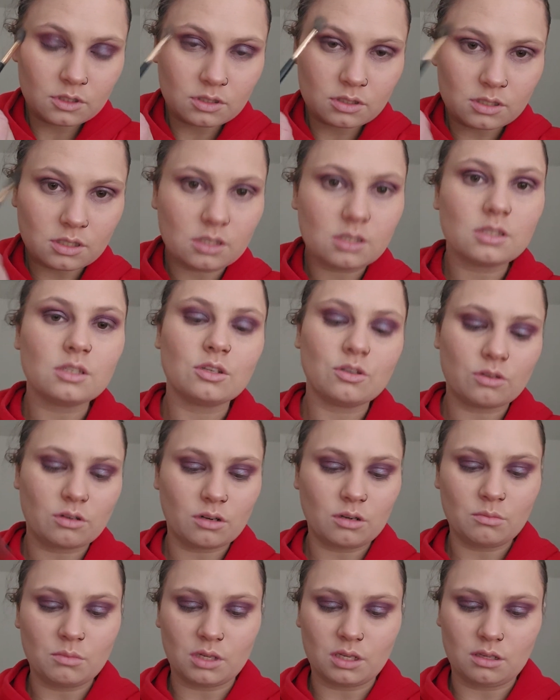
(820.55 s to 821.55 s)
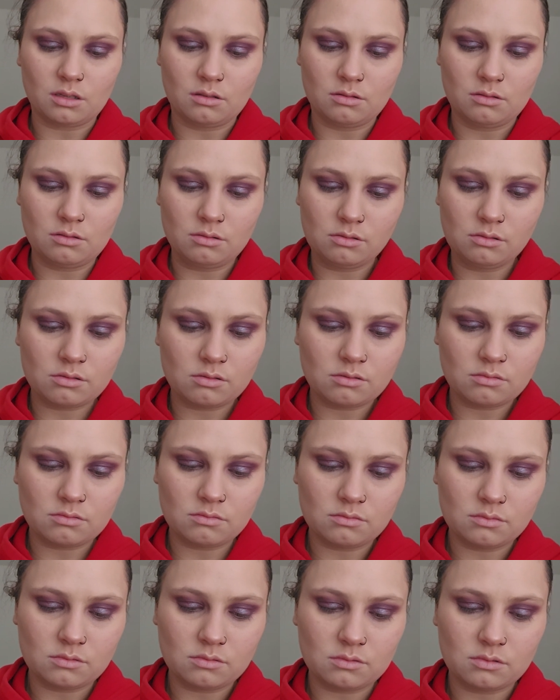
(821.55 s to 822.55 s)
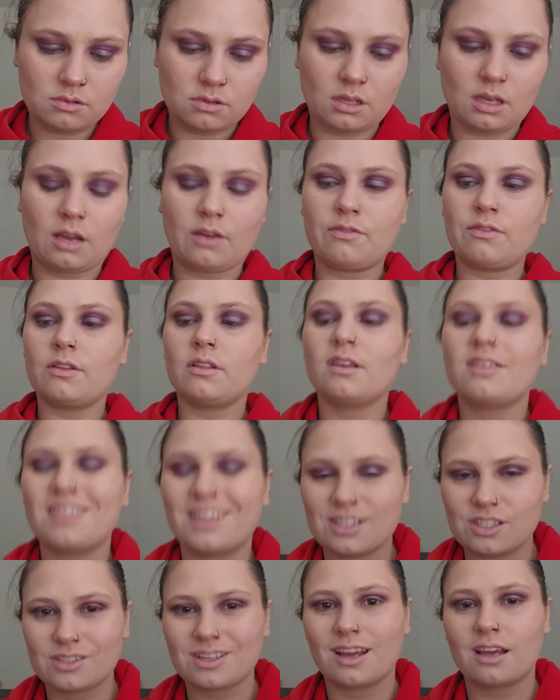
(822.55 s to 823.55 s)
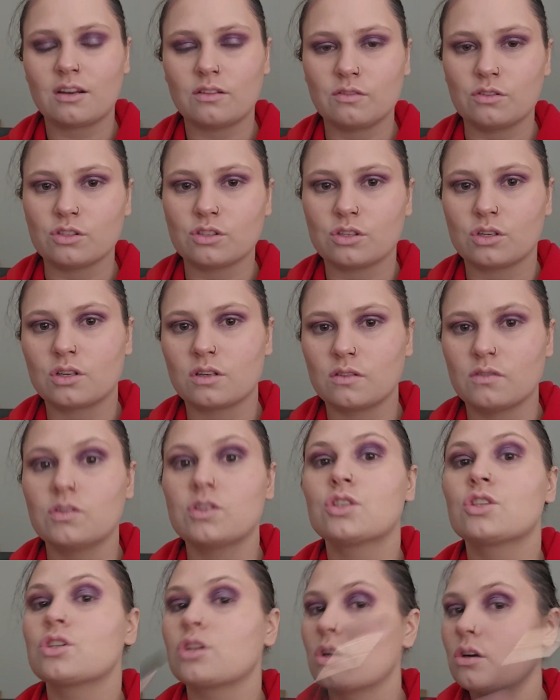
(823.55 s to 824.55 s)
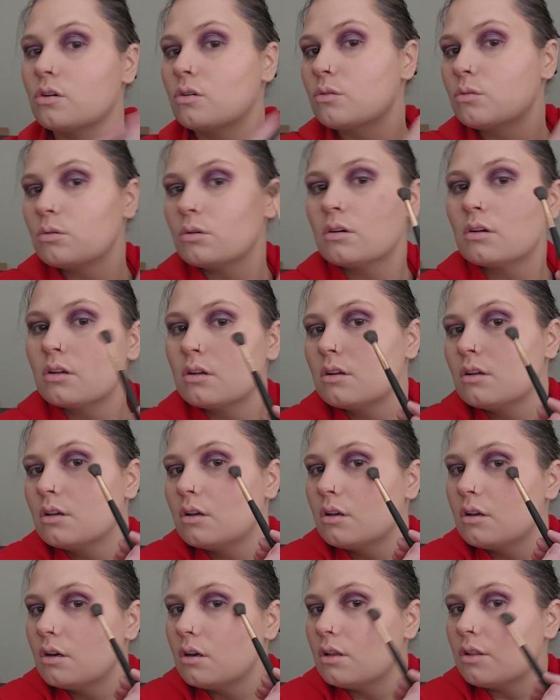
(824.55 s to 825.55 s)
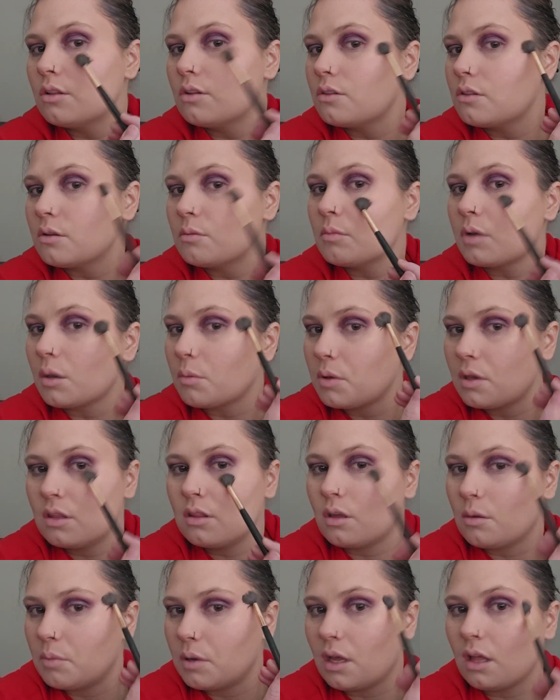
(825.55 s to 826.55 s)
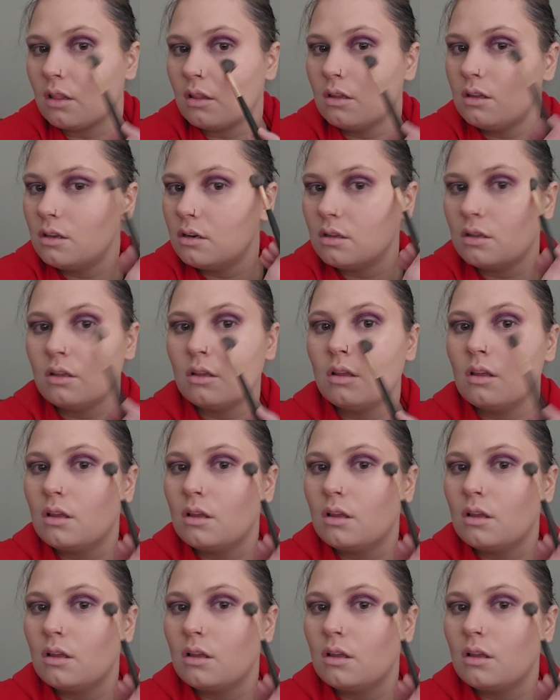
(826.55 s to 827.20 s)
CC cream is. Like, I feel like that's kind of the star of the show, other than my Pan That palette.